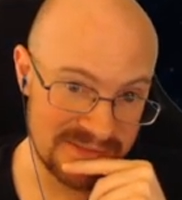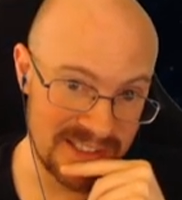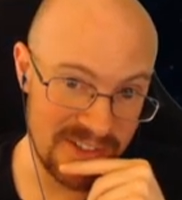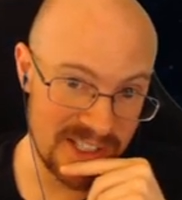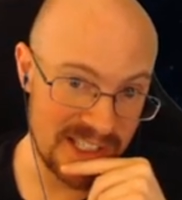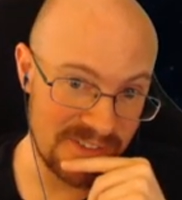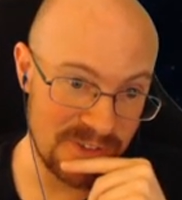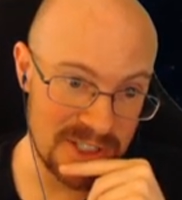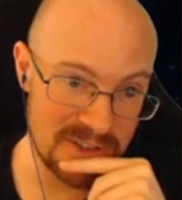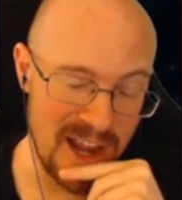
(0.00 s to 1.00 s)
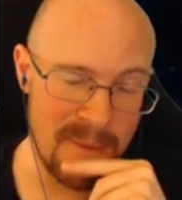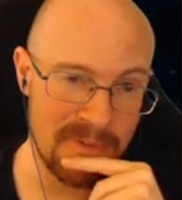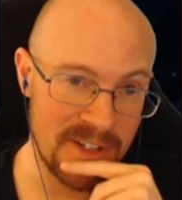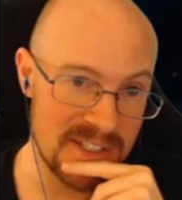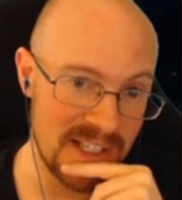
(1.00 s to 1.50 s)
I mean, it's like free scrap
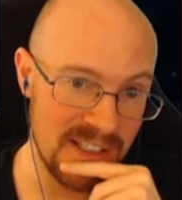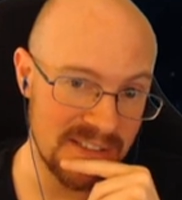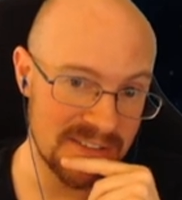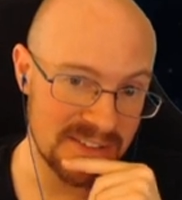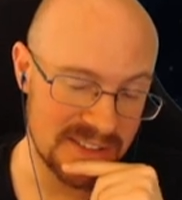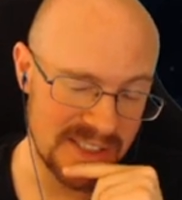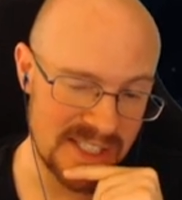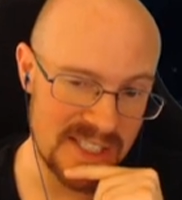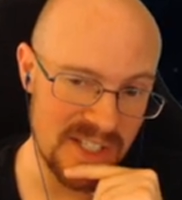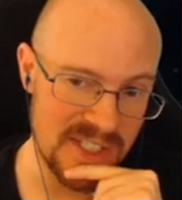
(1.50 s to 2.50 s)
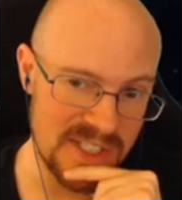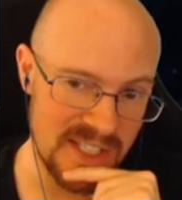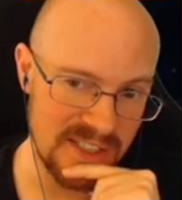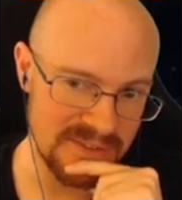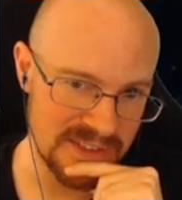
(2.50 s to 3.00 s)
if I sell it. Can I sell this
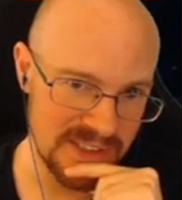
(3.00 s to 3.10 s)
thing?